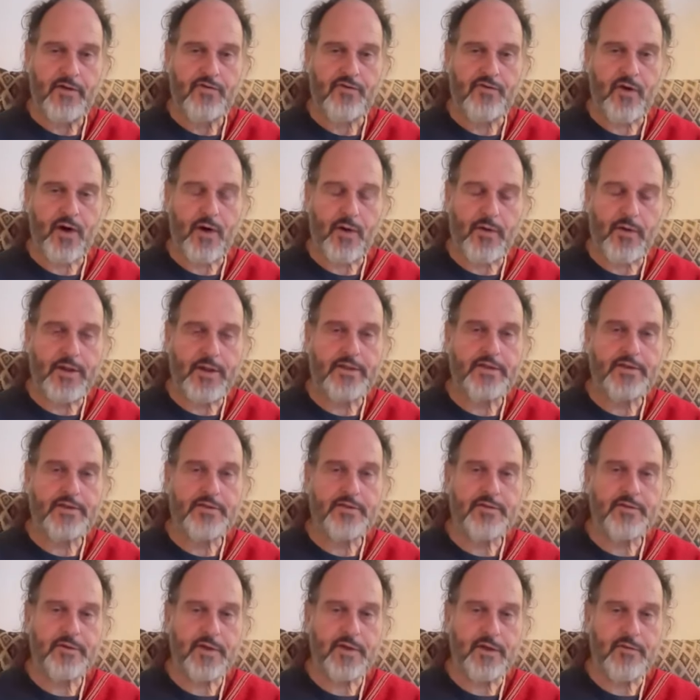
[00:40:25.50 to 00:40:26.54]
Forward
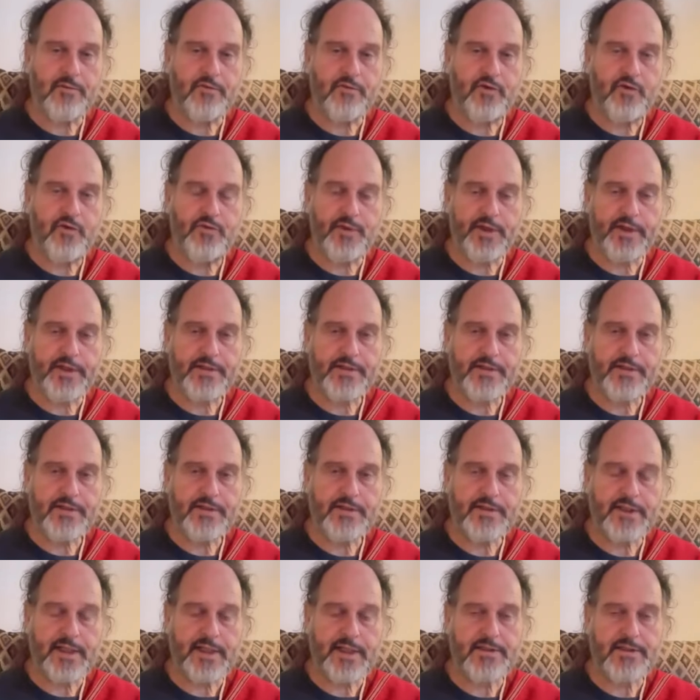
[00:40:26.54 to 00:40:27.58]
movement
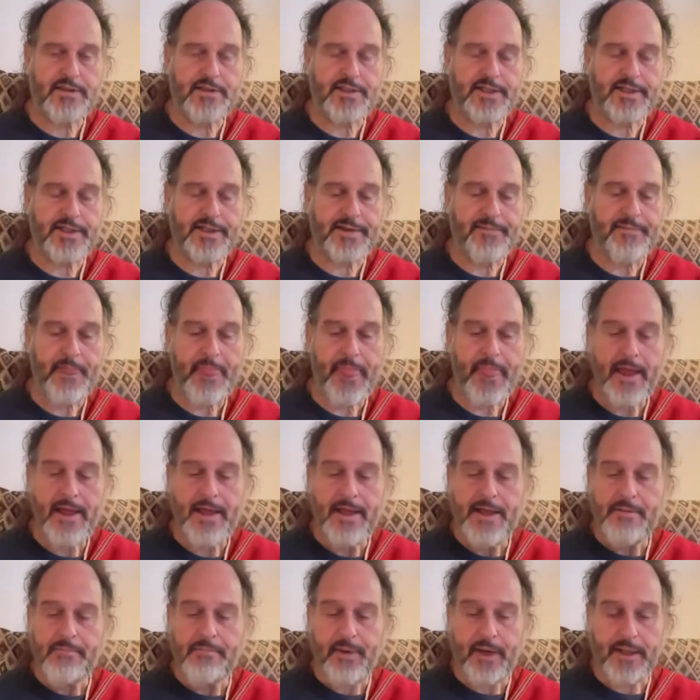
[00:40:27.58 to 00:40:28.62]
is necessary.
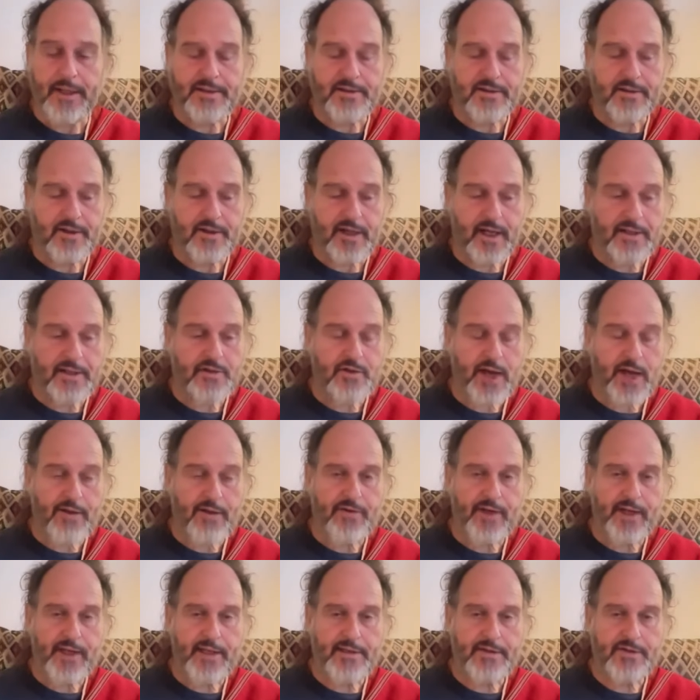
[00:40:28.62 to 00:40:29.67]
But not
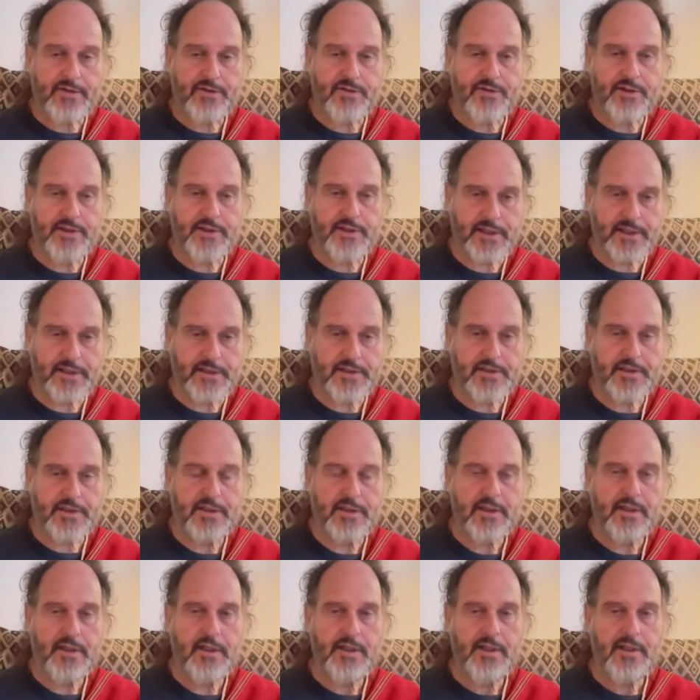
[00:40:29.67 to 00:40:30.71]
driving into the ditch
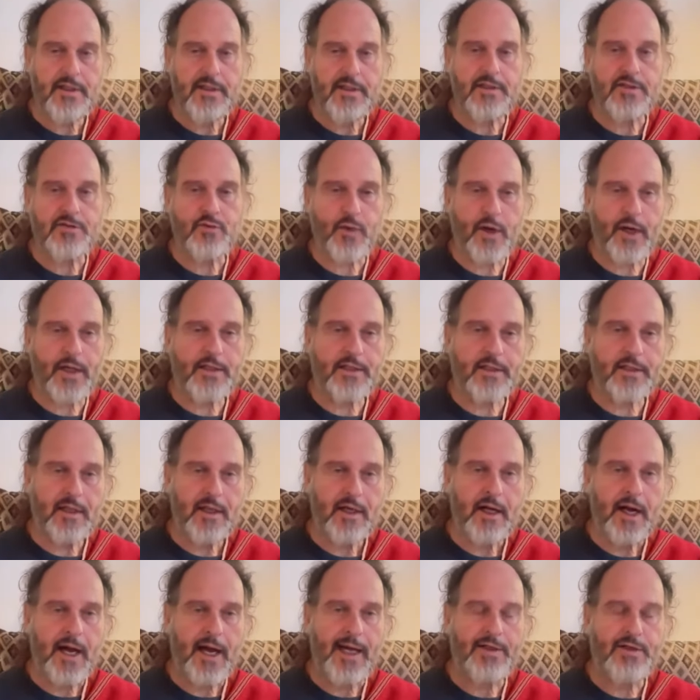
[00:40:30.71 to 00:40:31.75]
is what
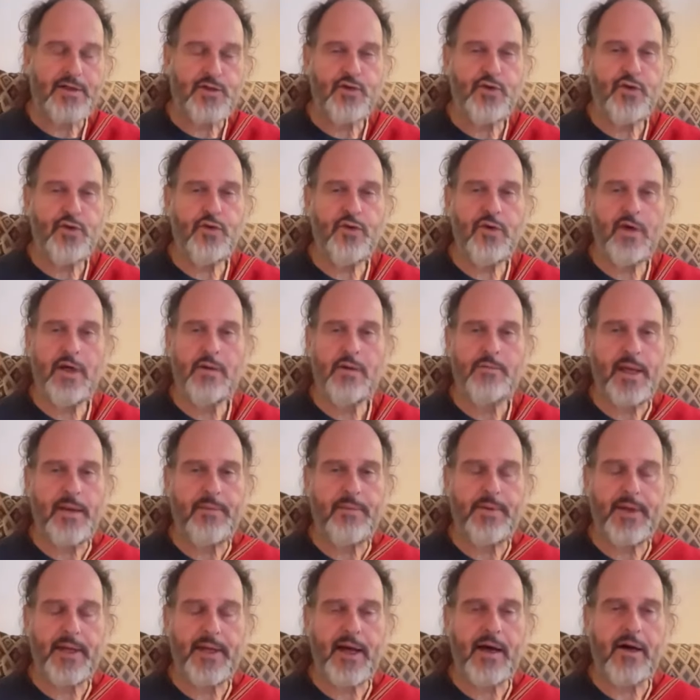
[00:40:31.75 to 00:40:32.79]
I do
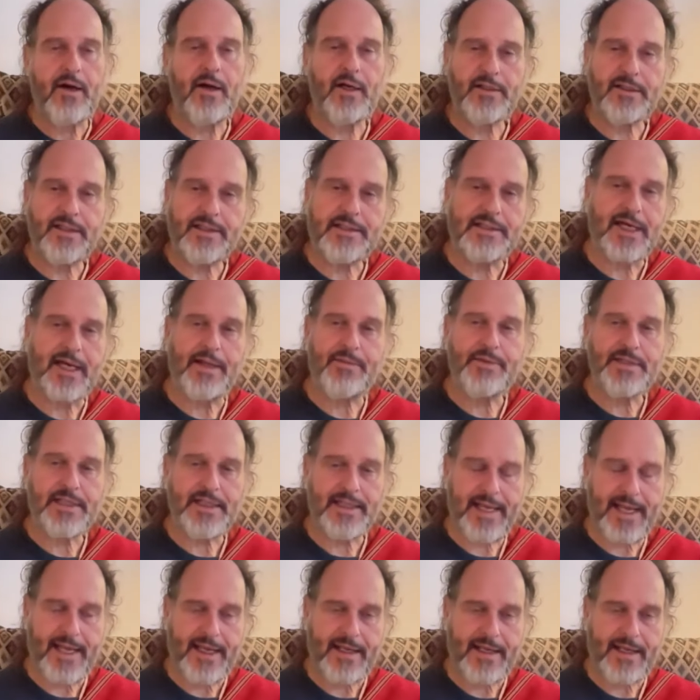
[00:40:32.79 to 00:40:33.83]
maybe 100 times a
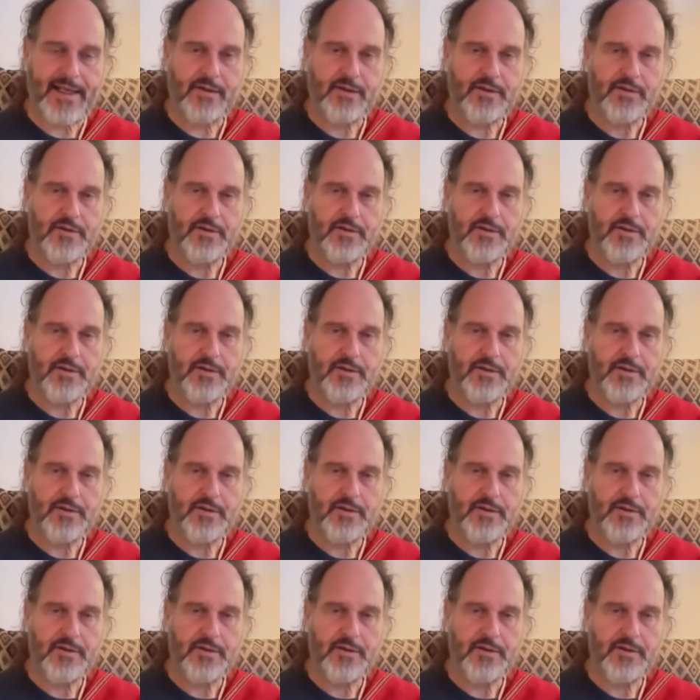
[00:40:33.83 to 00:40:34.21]
day.